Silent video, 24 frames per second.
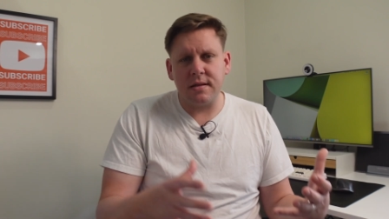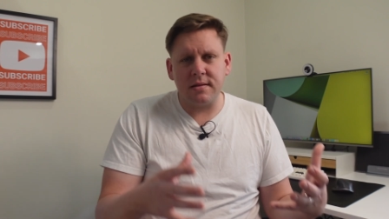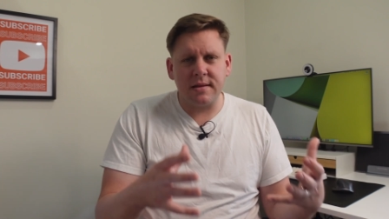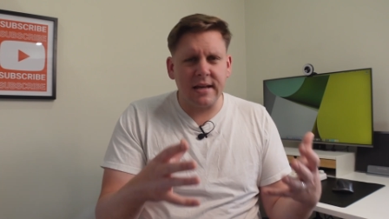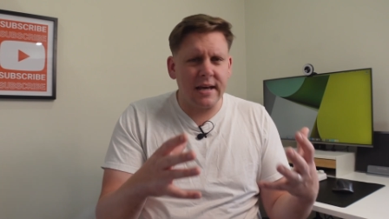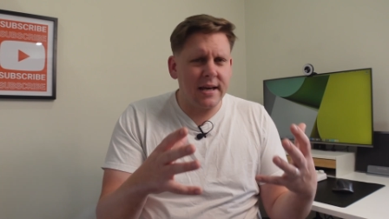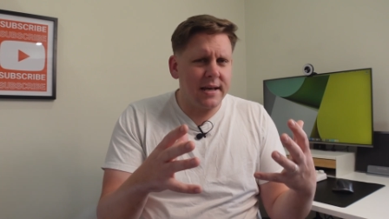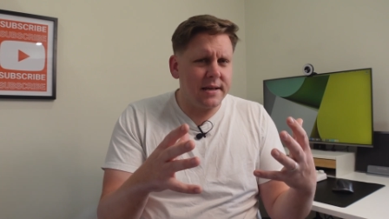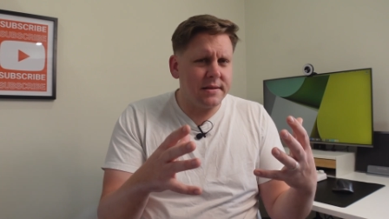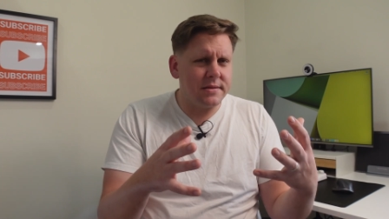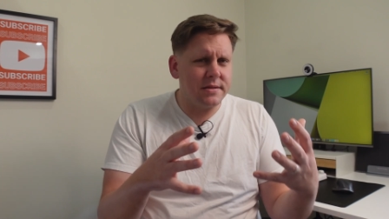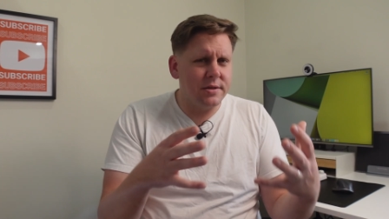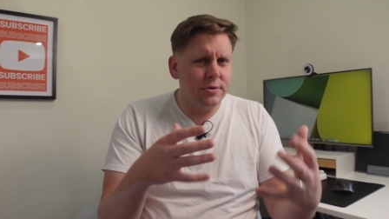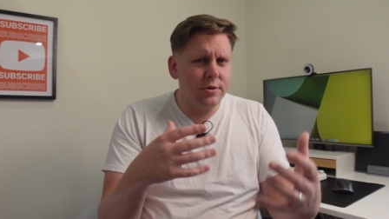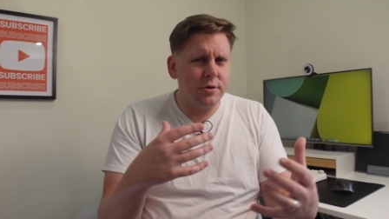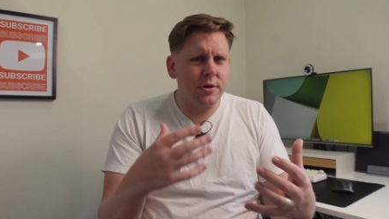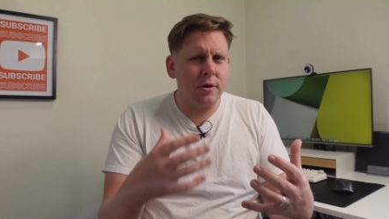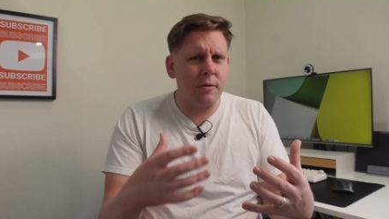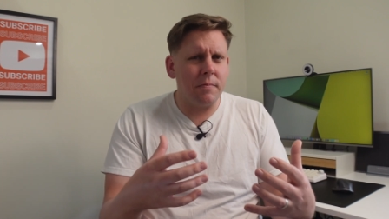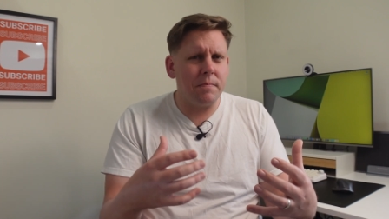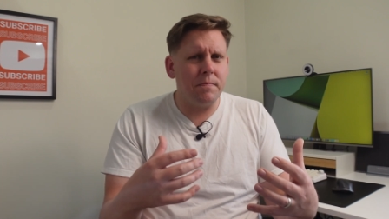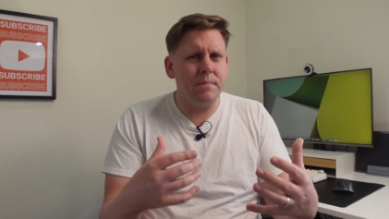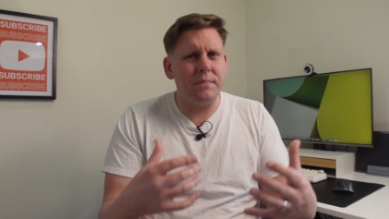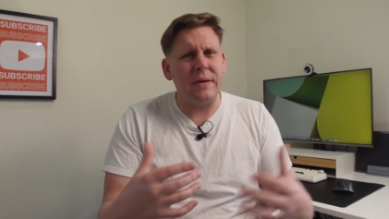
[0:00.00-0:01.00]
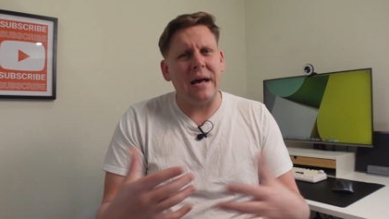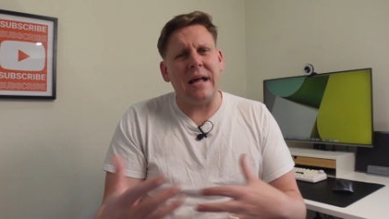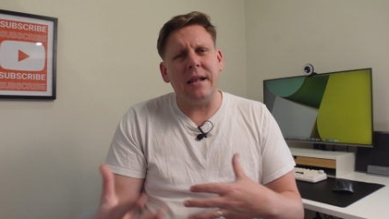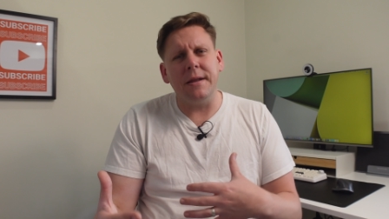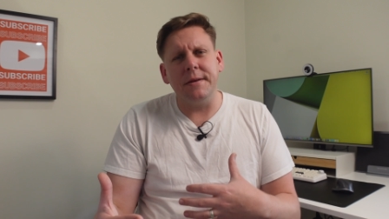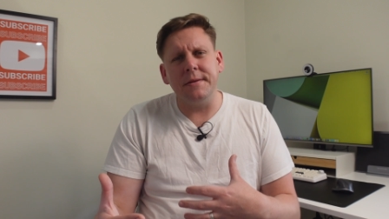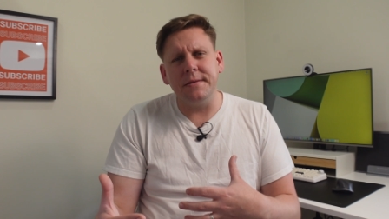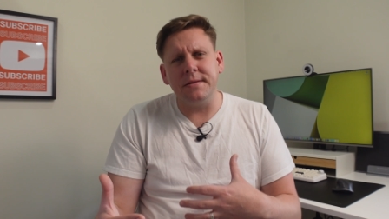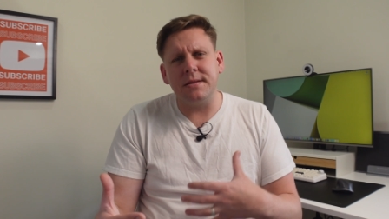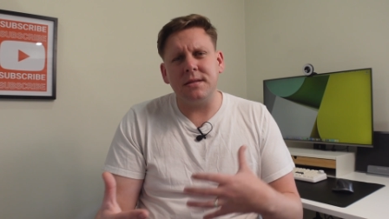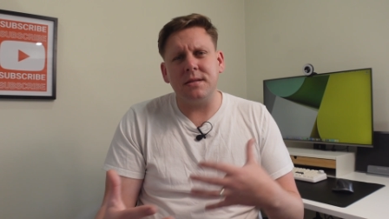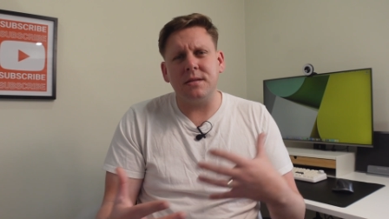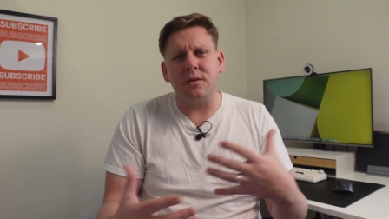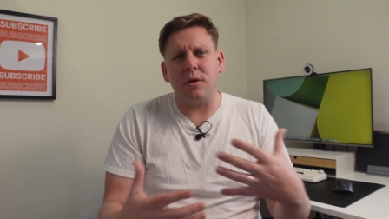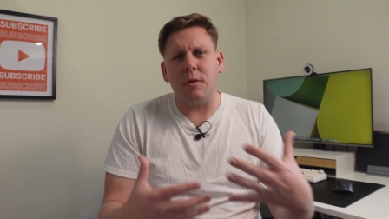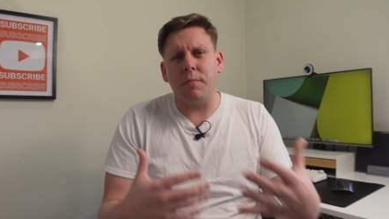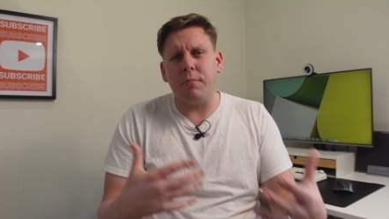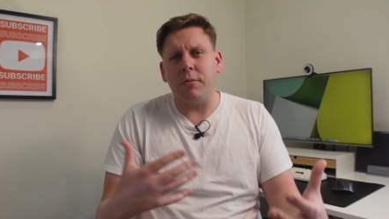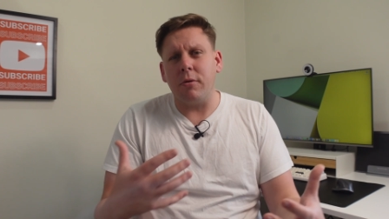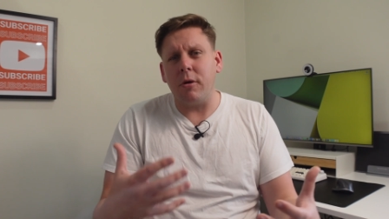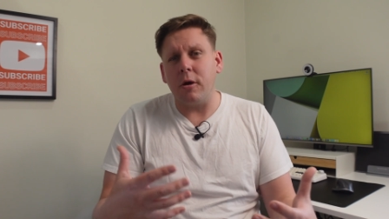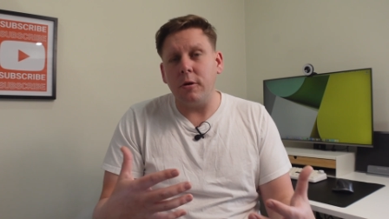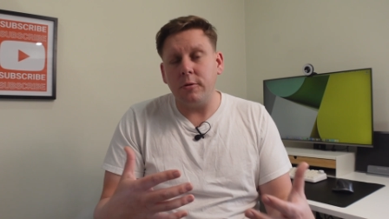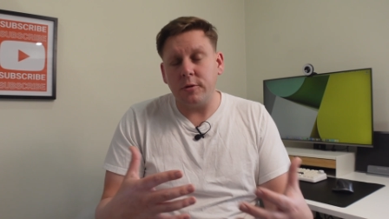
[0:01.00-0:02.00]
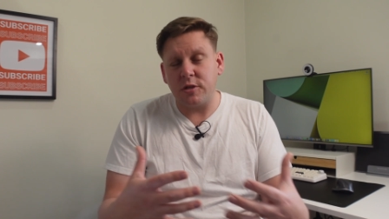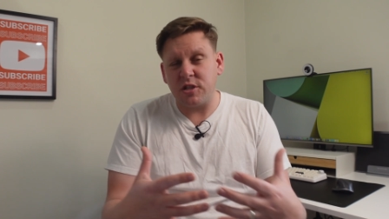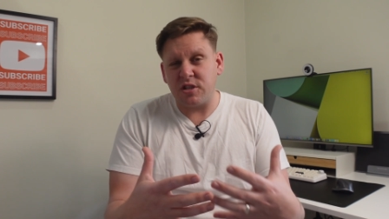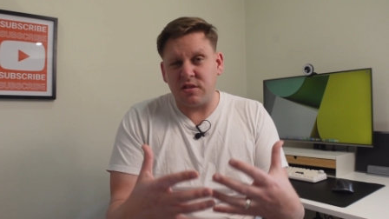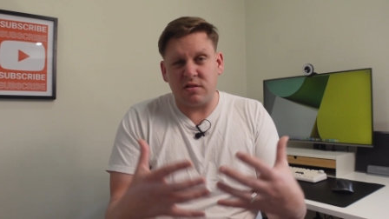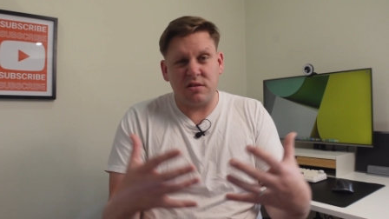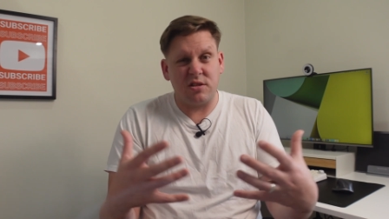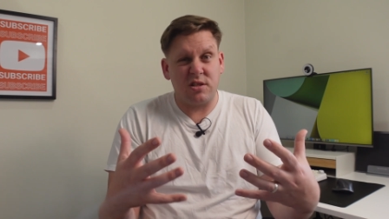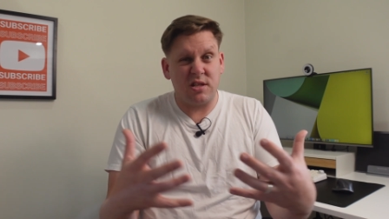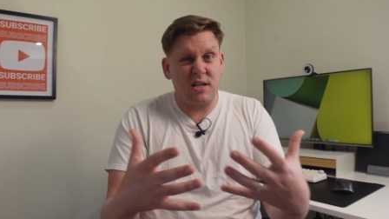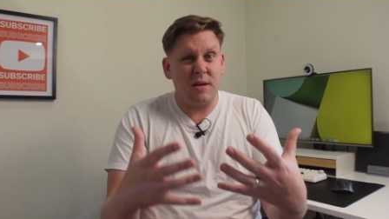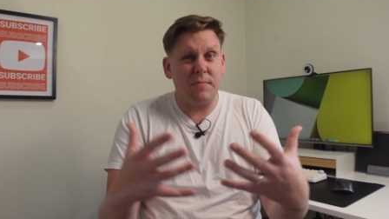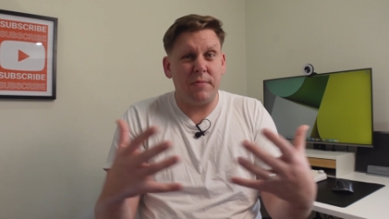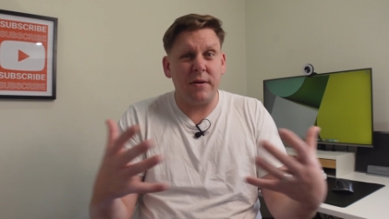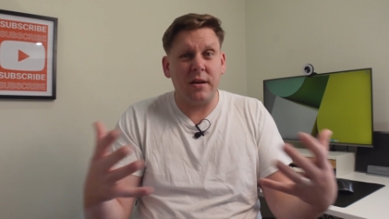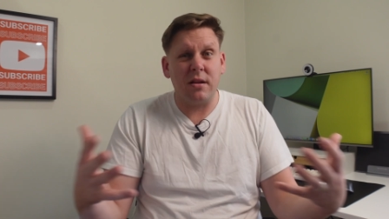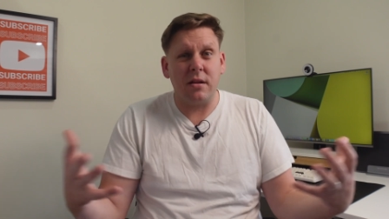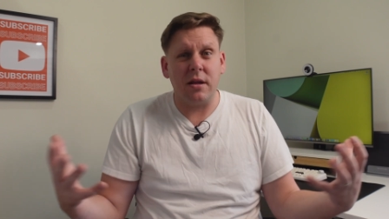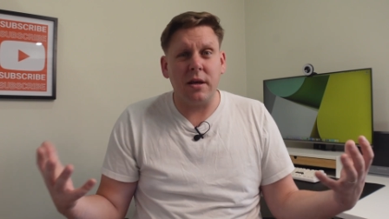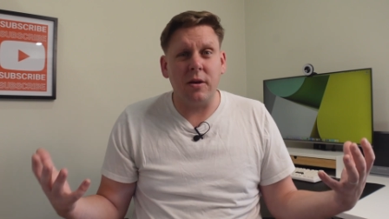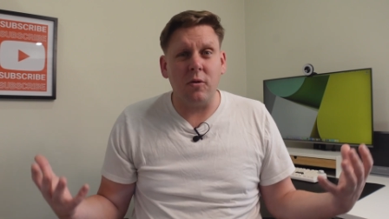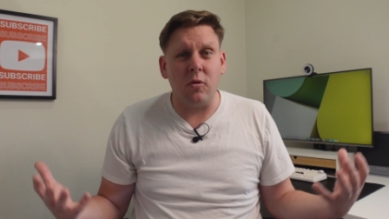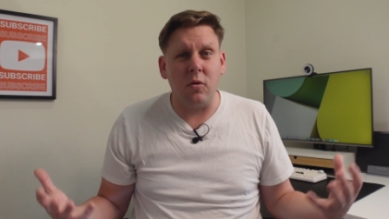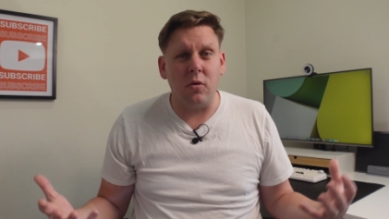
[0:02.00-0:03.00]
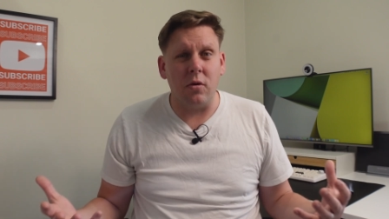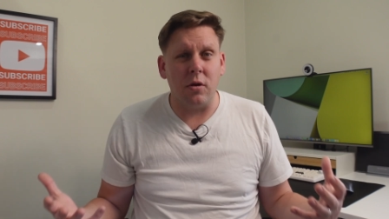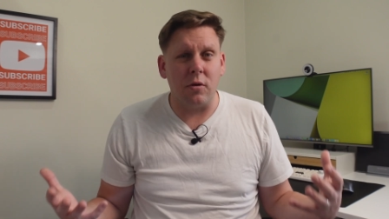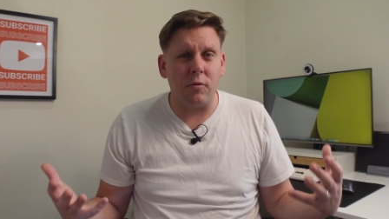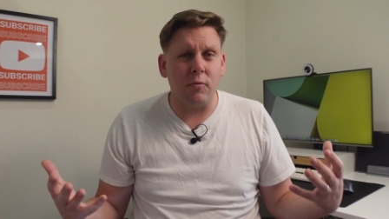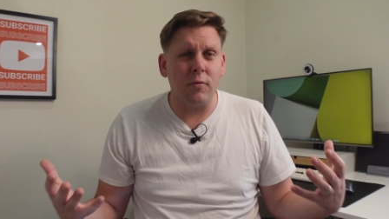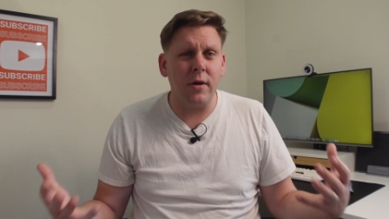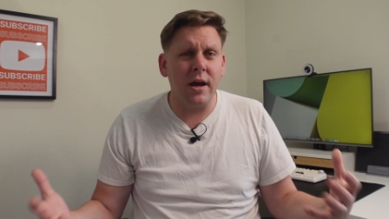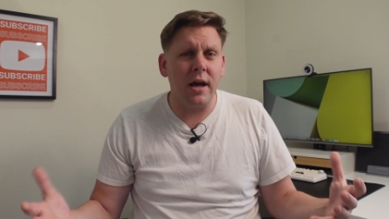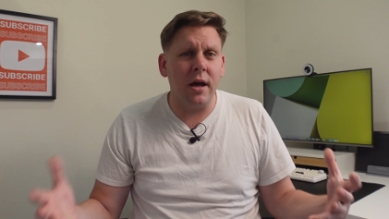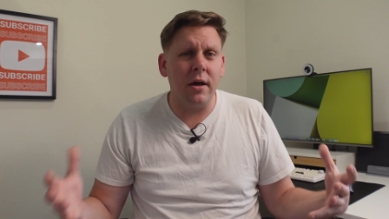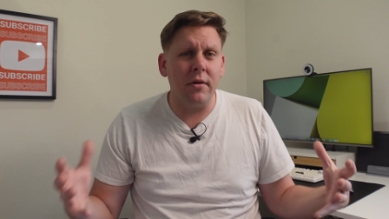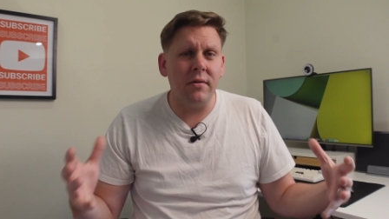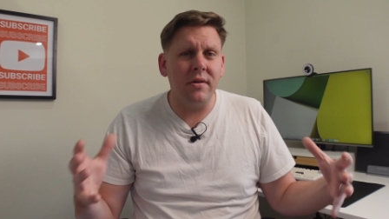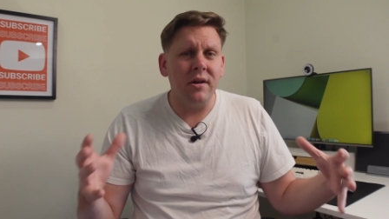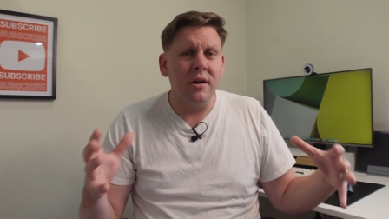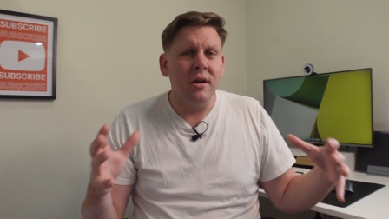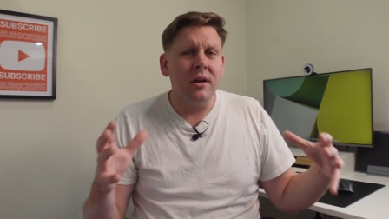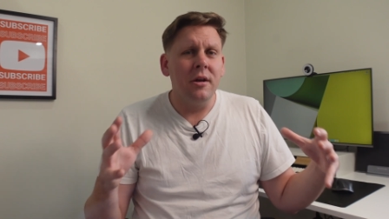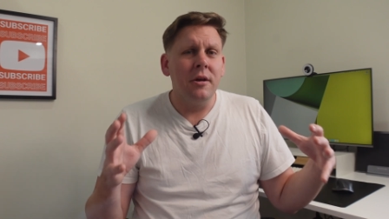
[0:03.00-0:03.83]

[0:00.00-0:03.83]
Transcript: They took a balanced approach, typically all around,